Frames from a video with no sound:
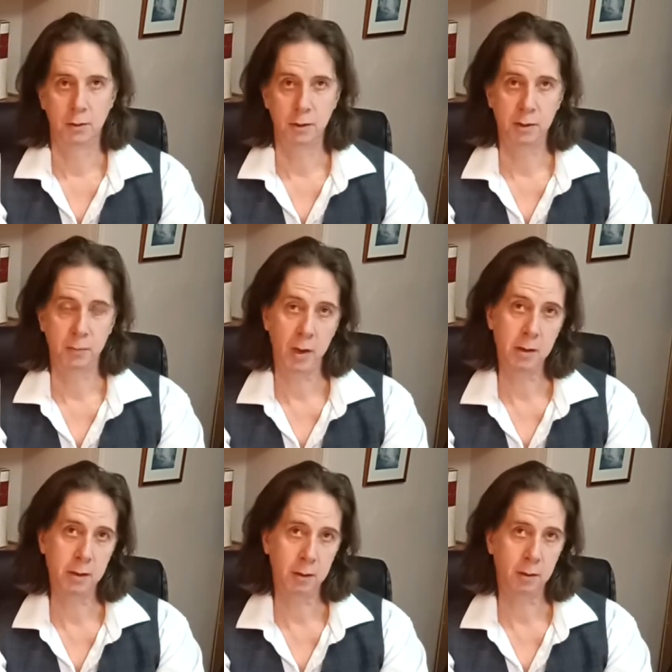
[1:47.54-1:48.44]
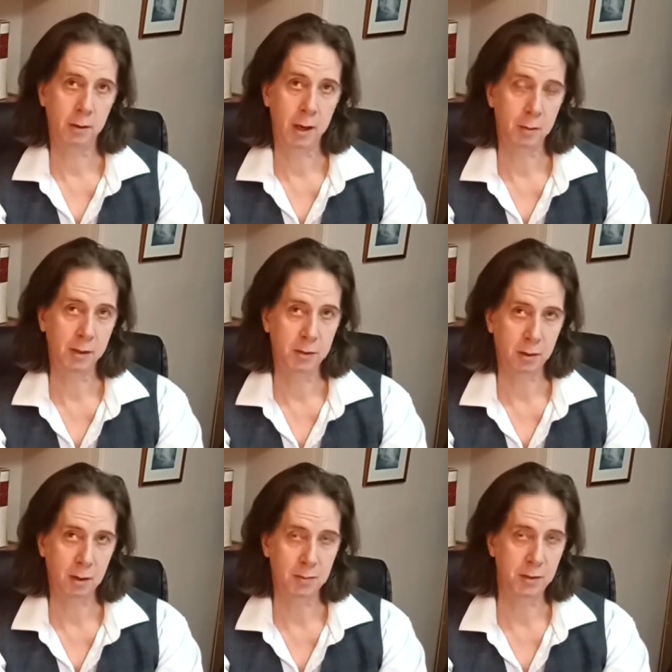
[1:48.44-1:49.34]
So, depending on how many
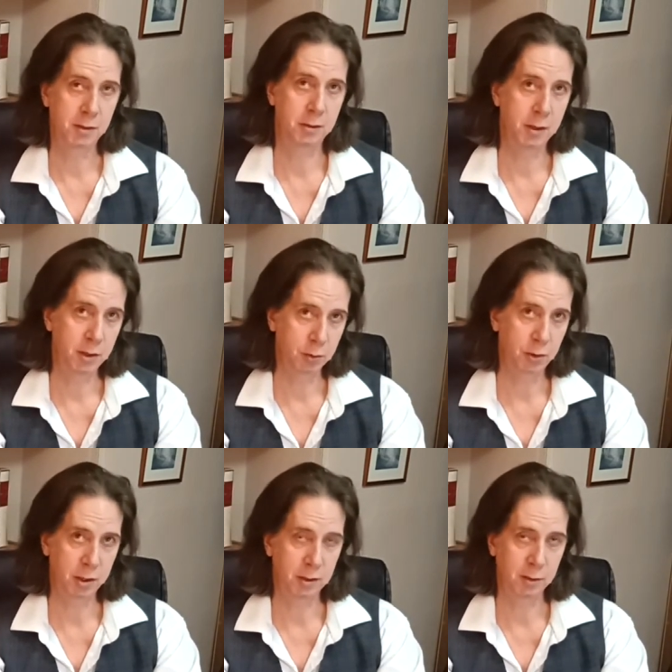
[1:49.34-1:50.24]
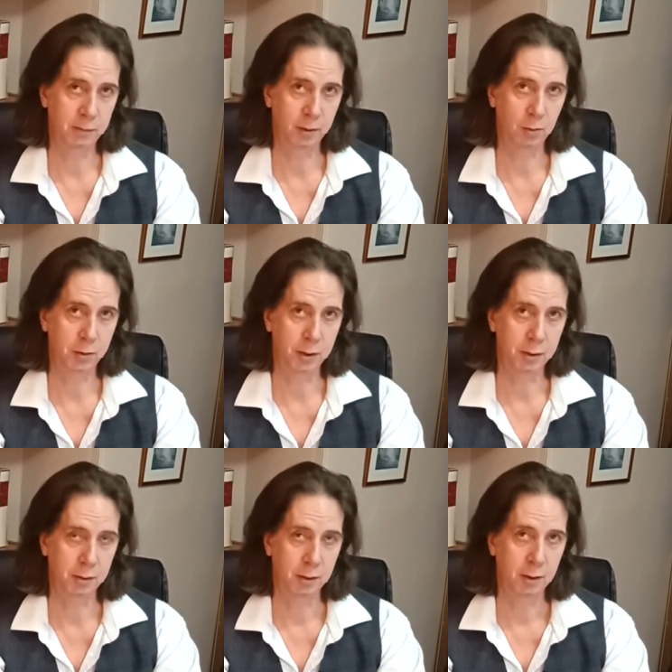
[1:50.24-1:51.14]
times this initial sheet is
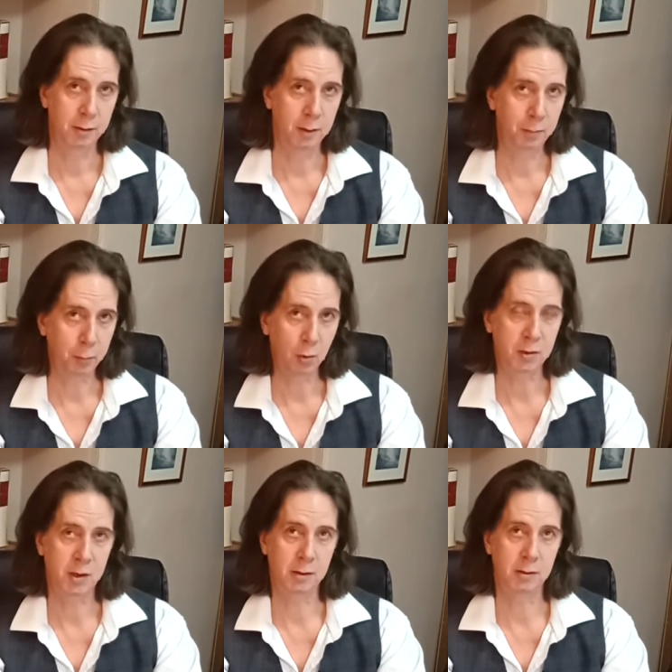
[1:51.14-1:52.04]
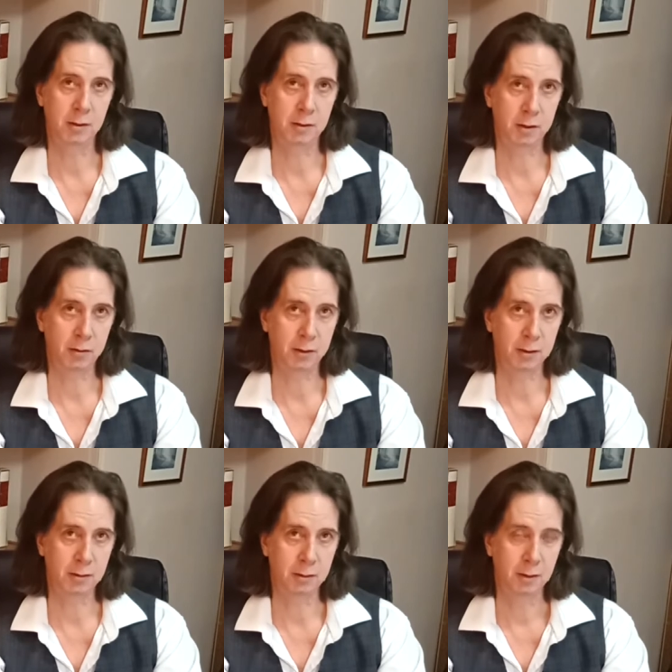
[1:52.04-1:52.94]
folded, the book takes its
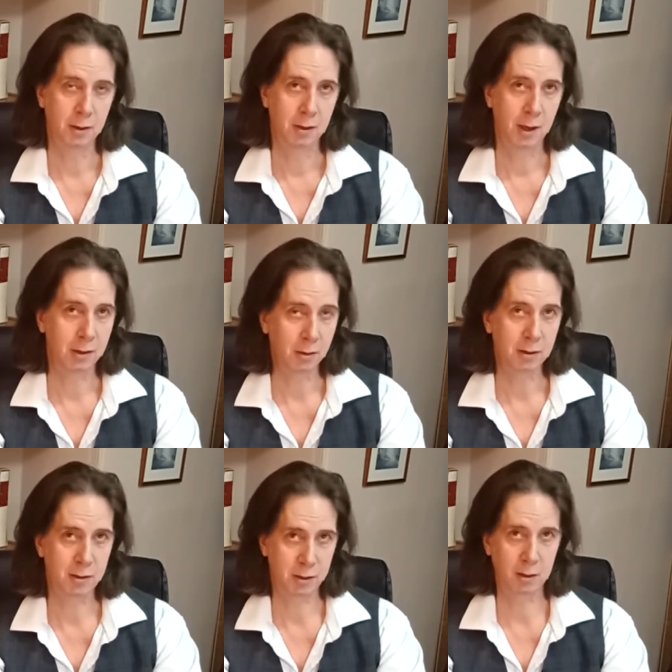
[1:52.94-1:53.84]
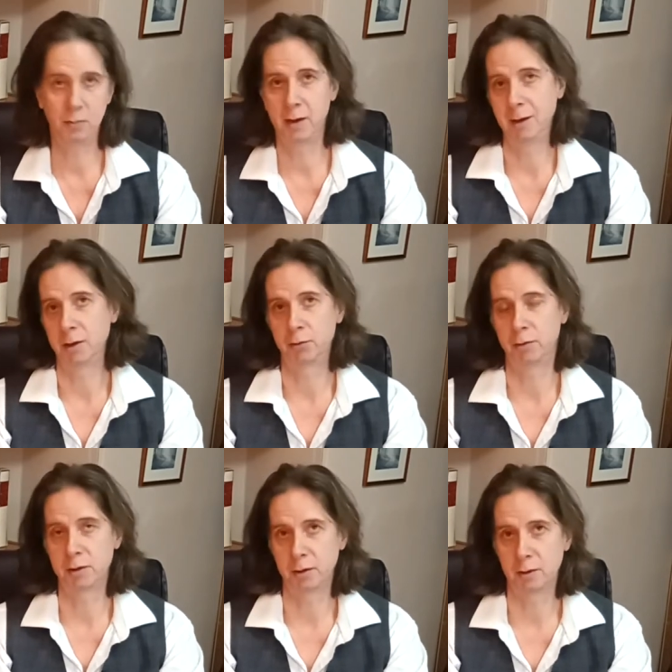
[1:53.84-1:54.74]
size, and like so many
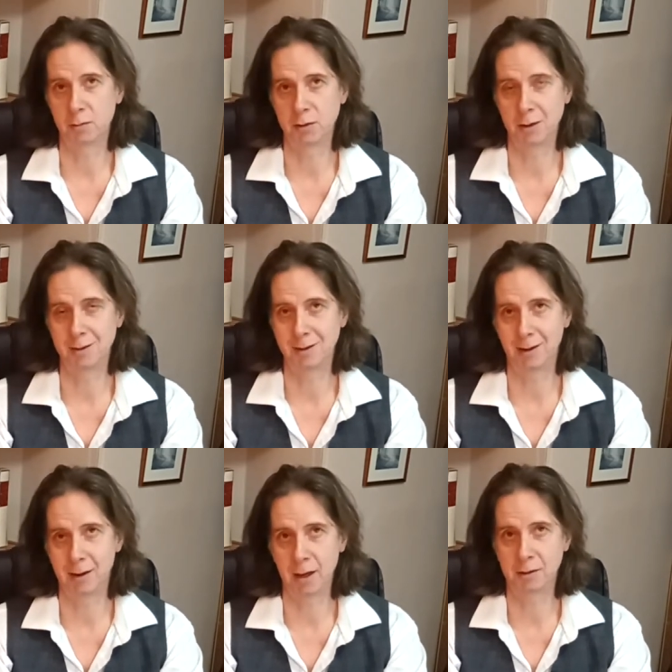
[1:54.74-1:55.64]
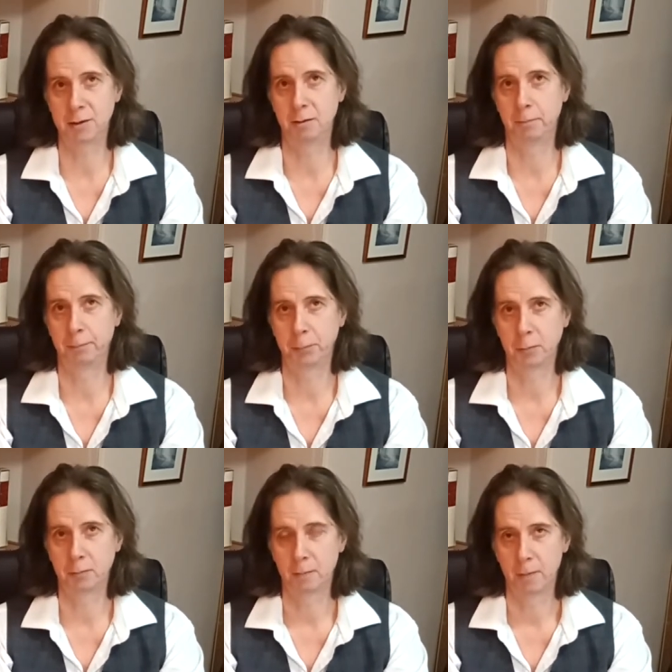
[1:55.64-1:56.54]
literary terms, it's in Latin.
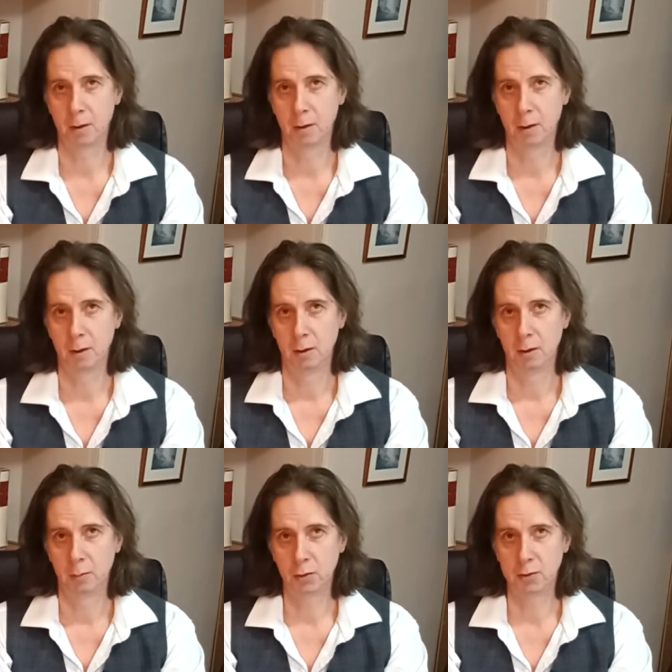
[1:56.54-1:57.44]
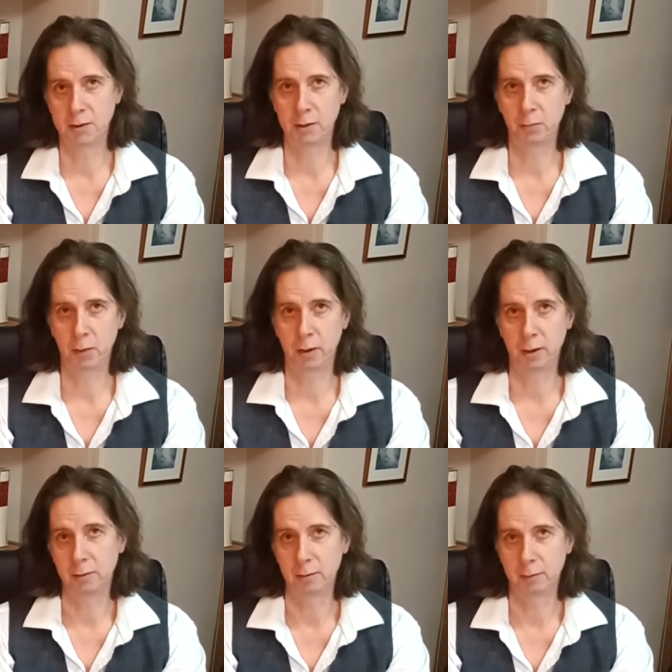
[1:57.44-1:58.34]
Put
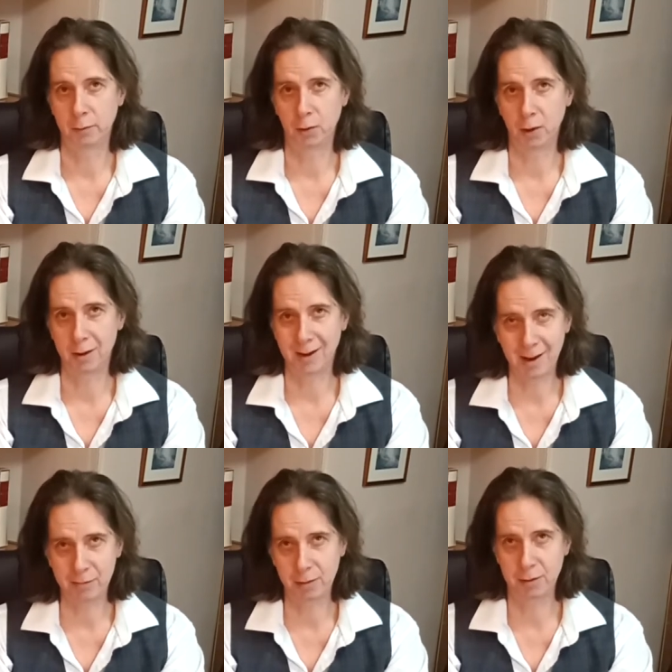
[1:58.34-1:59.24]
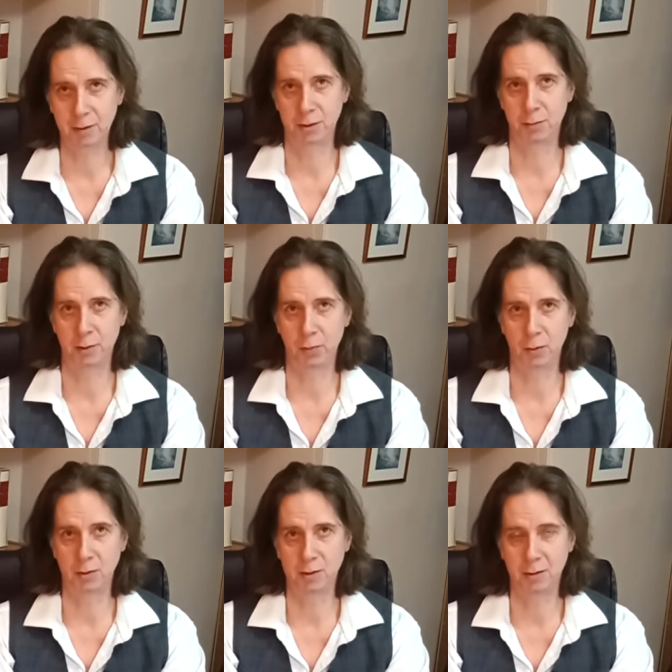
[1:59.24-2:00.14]
simply, for like everything to do with
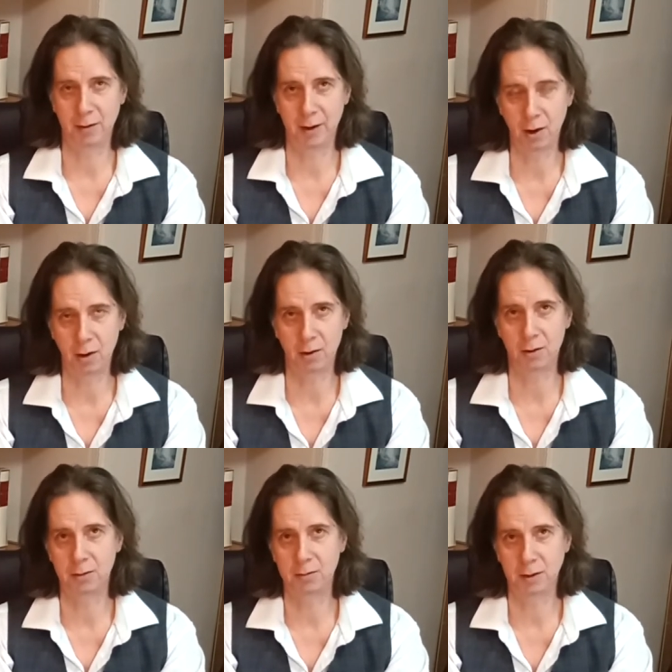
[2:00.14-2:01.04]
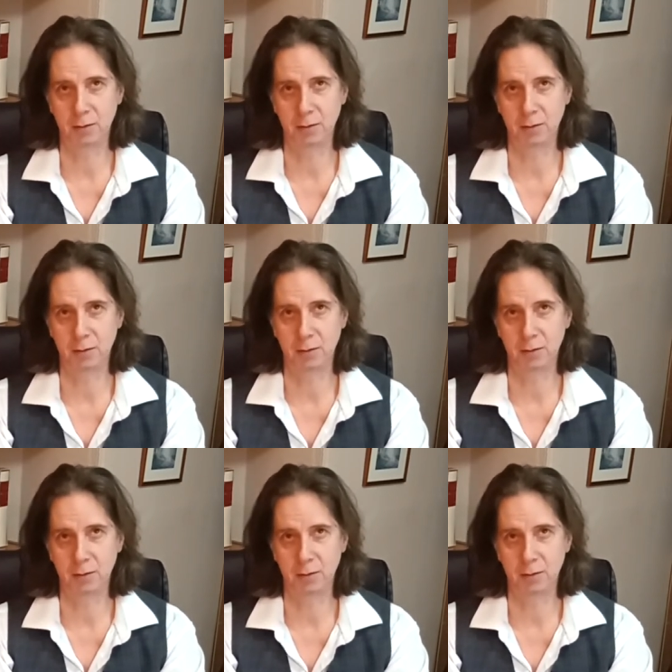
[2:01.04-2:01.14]
books, there are